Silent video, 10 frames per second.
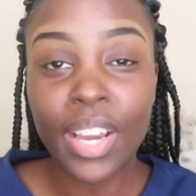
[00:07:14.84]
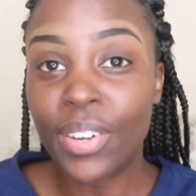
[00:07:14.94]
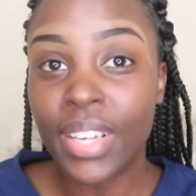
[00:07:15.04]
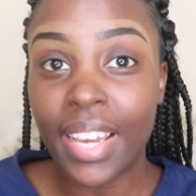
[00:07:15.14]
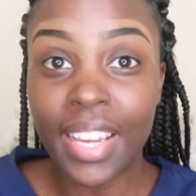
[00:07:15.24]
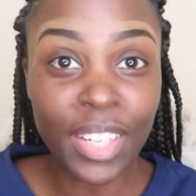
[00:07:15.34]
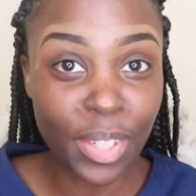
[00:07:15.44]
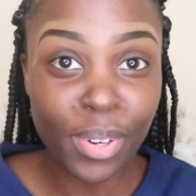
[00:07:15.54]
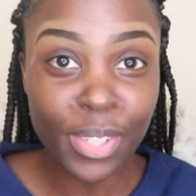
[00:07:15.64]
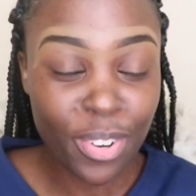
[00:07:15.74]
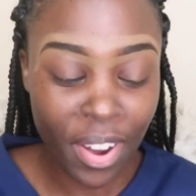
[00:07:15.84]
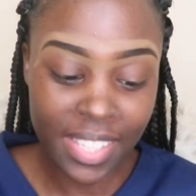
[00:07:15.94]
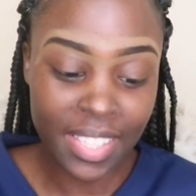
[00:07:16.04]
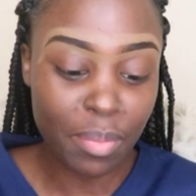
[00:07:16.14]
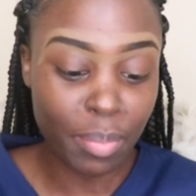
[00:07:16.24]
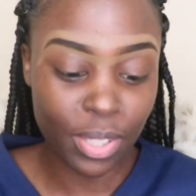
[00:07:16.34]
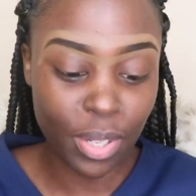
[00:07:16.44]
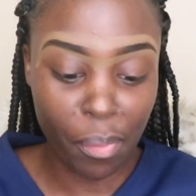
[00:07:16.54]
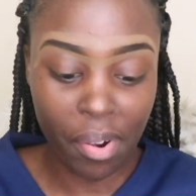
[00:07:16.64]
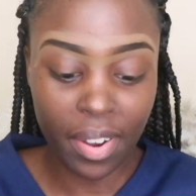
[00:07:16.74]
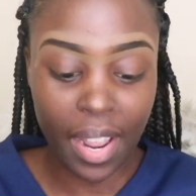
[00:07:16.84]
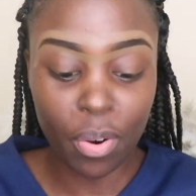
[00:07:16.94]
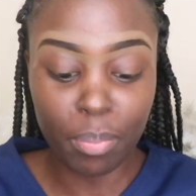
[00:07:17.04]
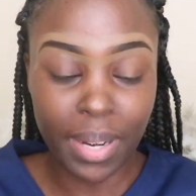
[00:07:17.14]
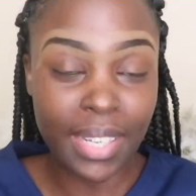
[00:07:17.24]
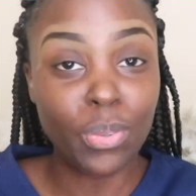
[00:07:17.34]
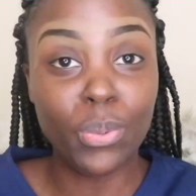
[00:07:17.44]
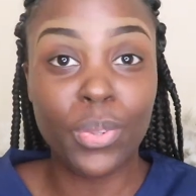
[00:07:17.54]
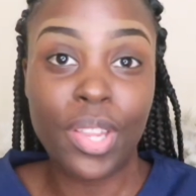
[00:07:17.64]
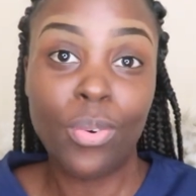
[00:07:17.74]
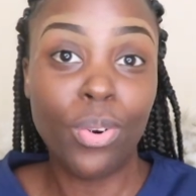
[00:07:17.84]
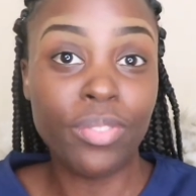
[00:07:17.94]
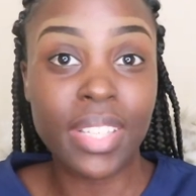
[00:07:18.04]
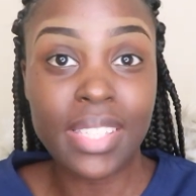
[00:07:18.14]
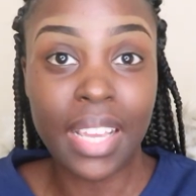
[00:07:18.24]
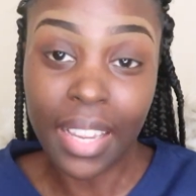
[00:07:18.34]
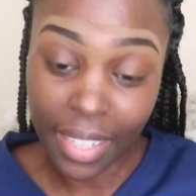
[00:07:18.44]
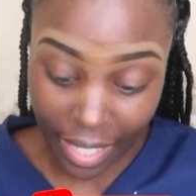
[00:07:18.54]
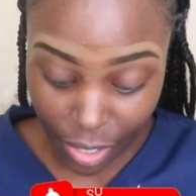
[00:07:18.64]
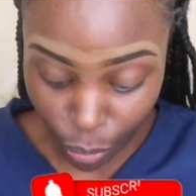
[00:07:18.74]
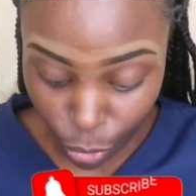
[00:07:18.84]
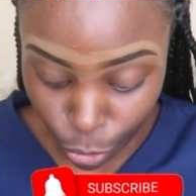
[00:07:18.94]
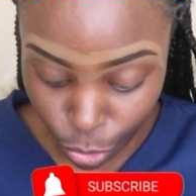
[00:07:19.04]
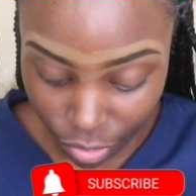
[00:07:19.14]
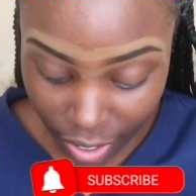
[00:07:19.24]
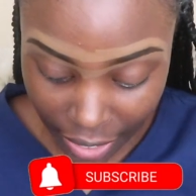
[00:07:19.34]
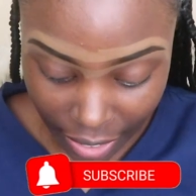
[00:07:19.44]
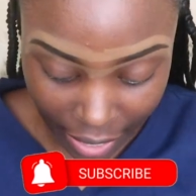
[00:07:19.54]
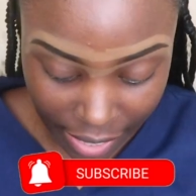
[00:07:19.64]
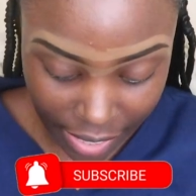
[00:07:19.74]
Okay, I know it looks crazy, but don't worry, I'll blend all of this in and it will look really nice.